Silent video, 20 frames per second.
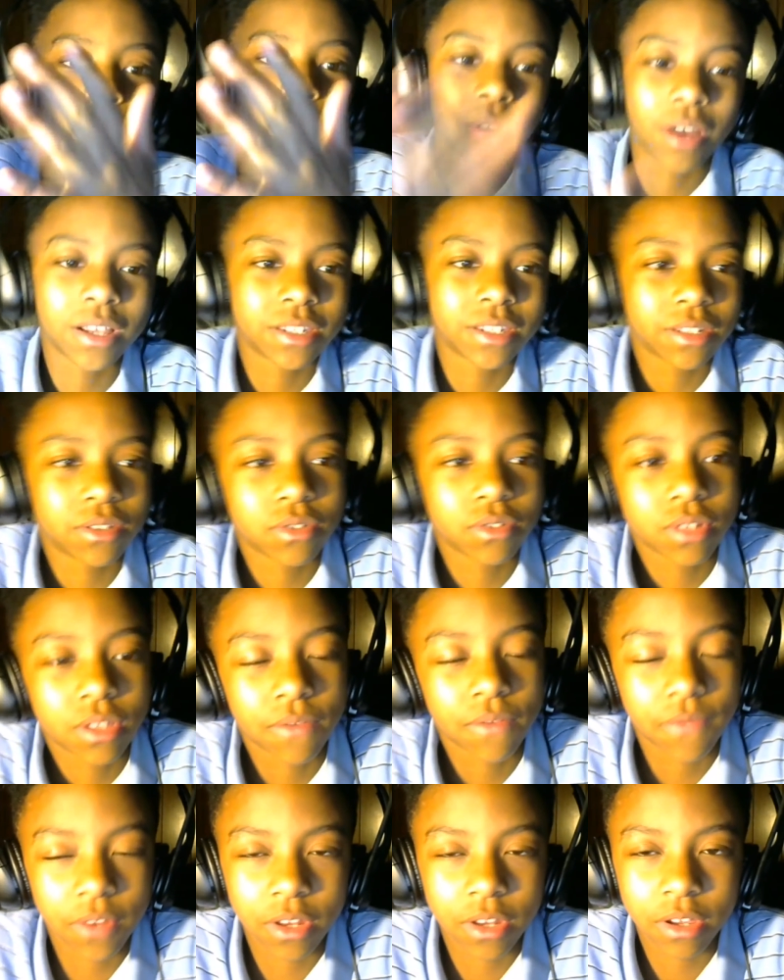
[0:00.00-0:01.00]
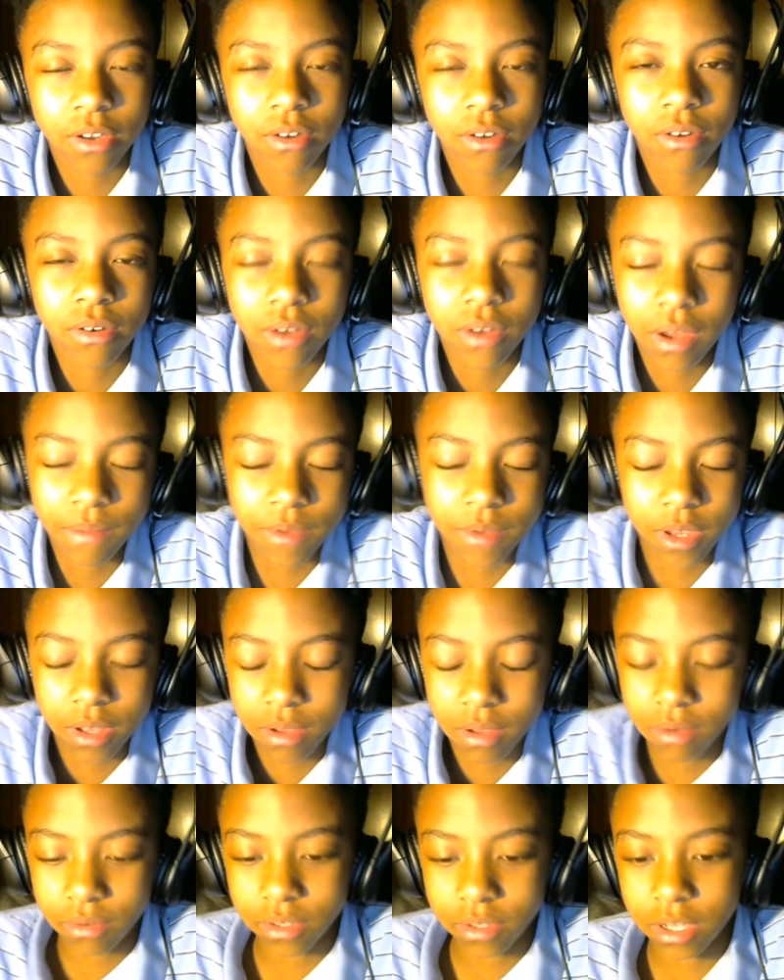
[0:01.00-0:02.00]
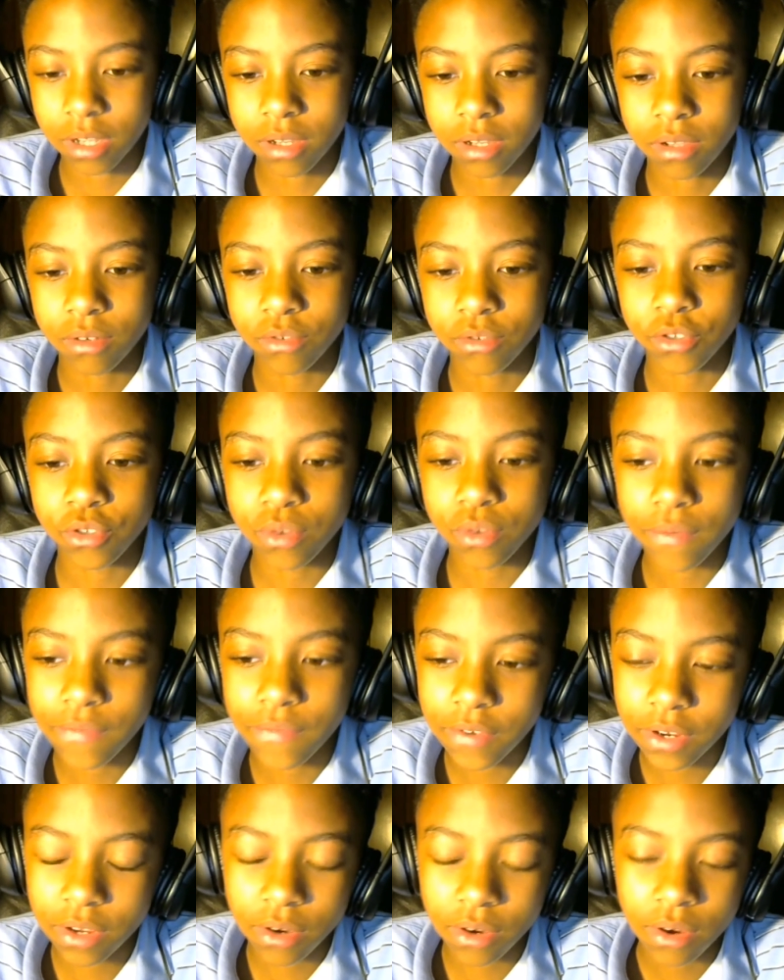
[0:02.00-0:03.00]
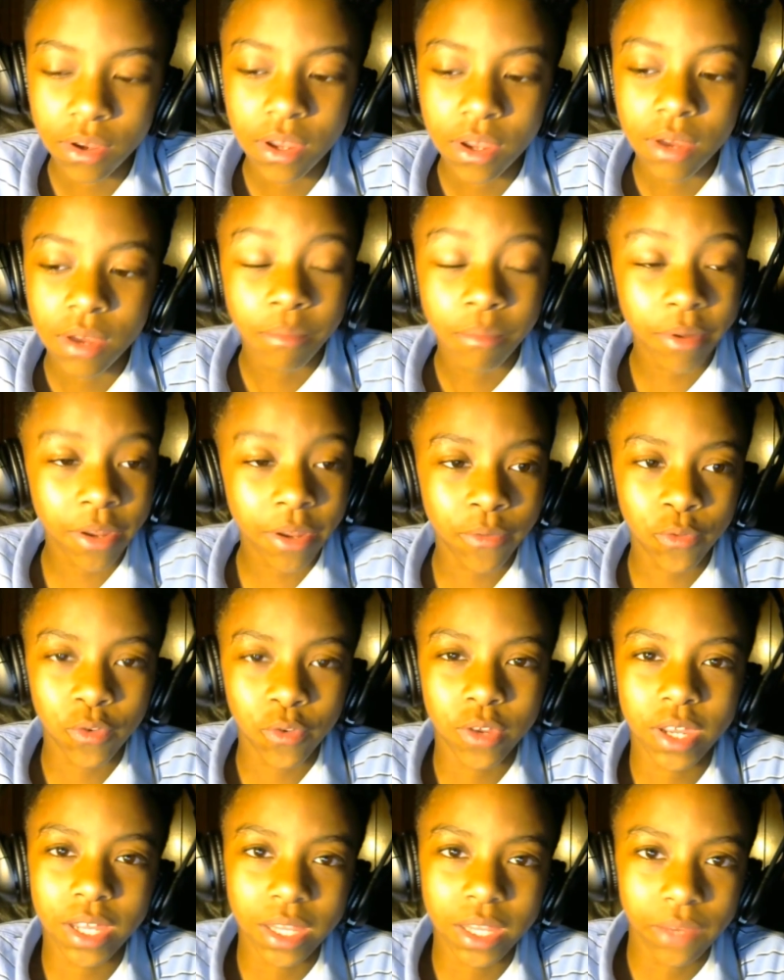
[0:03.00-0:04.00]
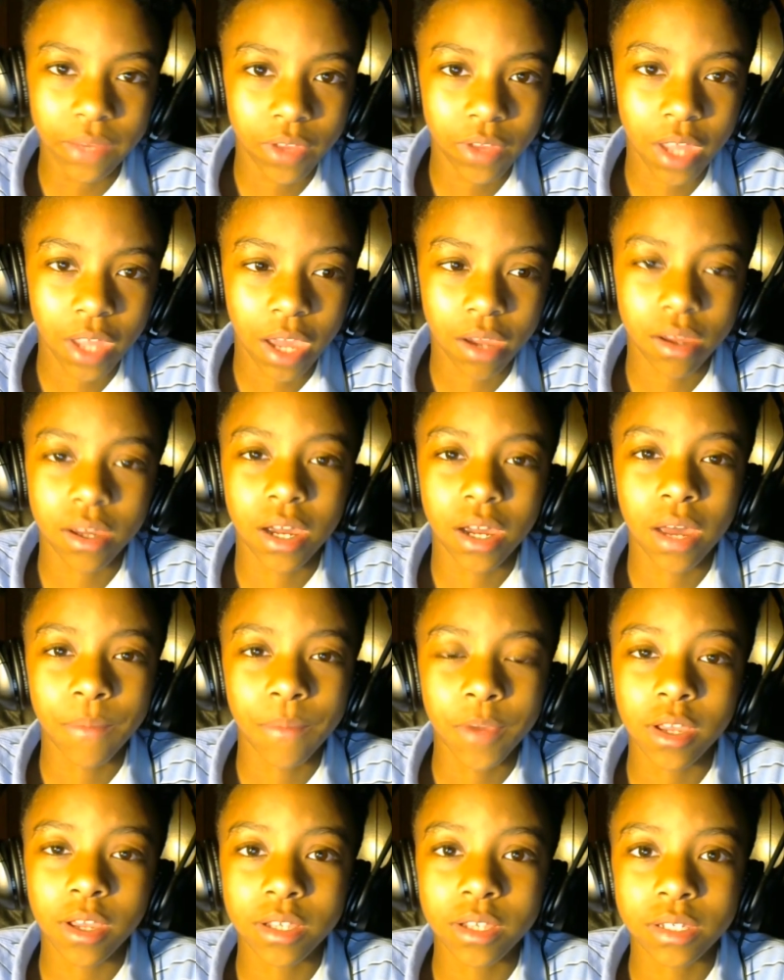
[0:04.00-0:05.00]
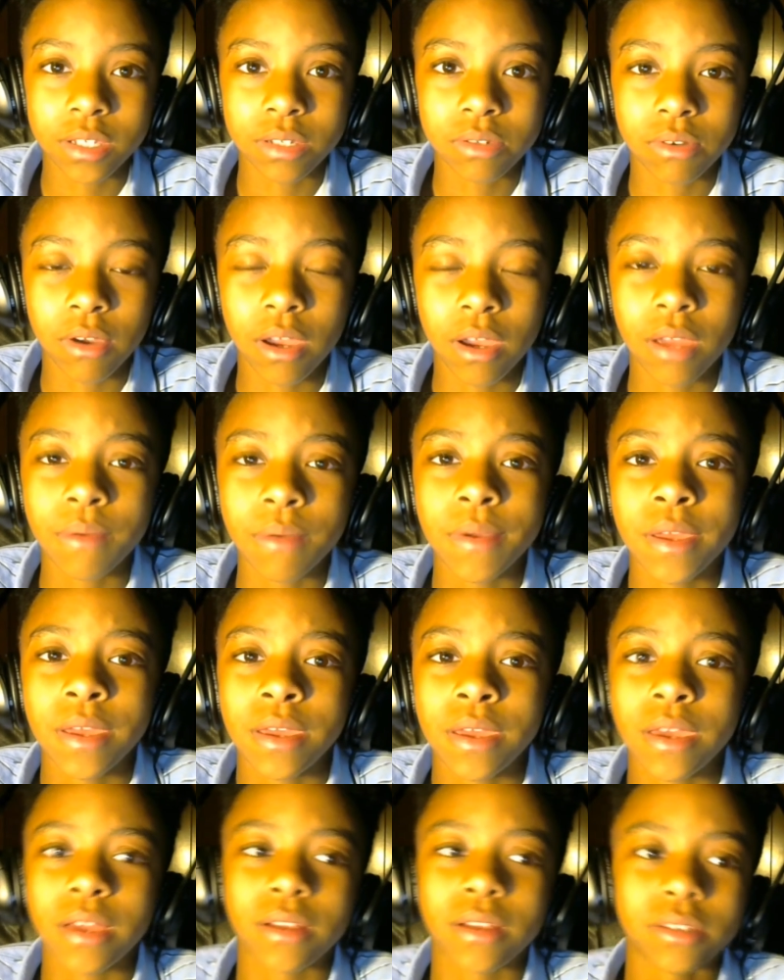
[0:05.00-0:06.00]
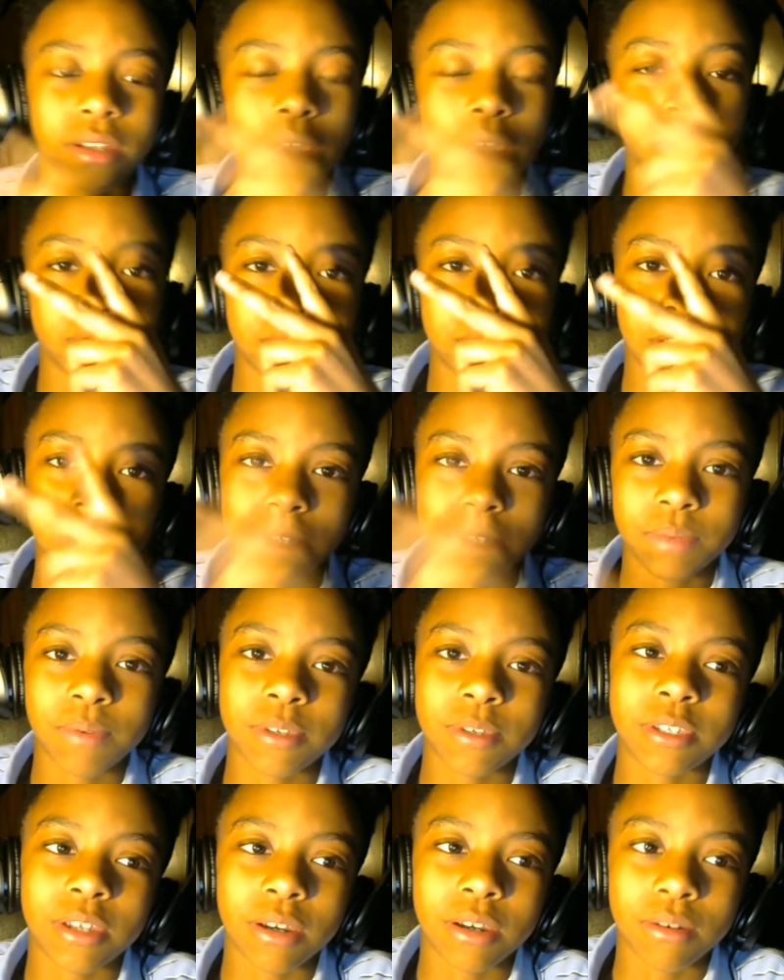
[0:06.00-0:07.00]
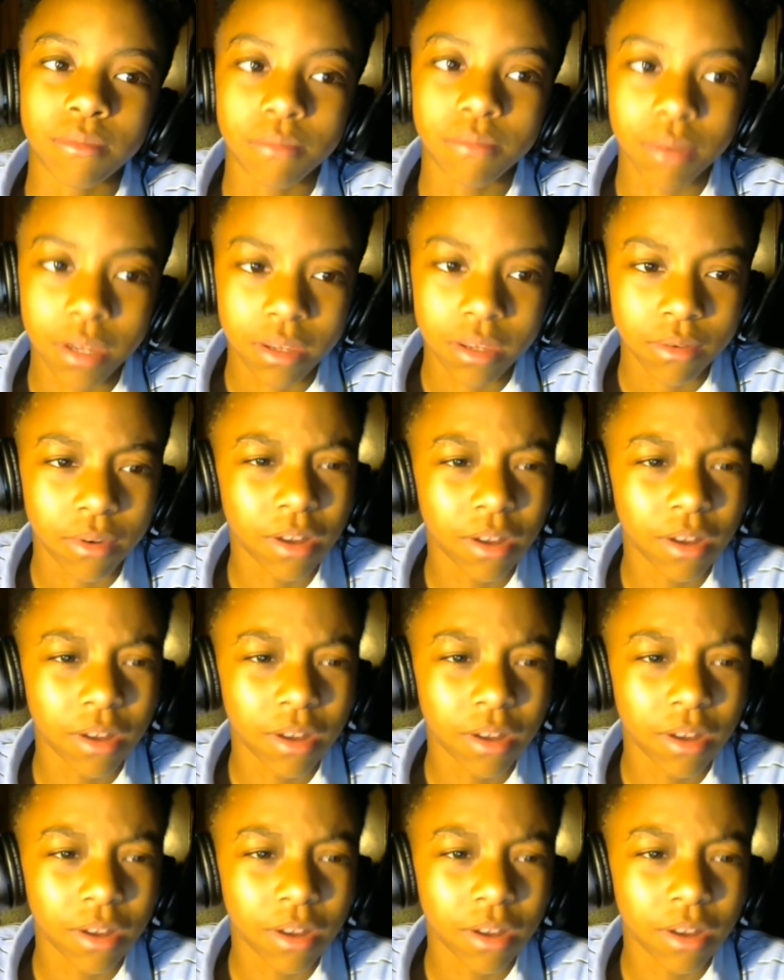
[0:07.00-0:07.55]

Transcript: you guys enjoyed the video. I mean, it was like a little short video, but if you did, leave a like, a comment, and subscribe. And as always, guys, peace out. Bye. I, always,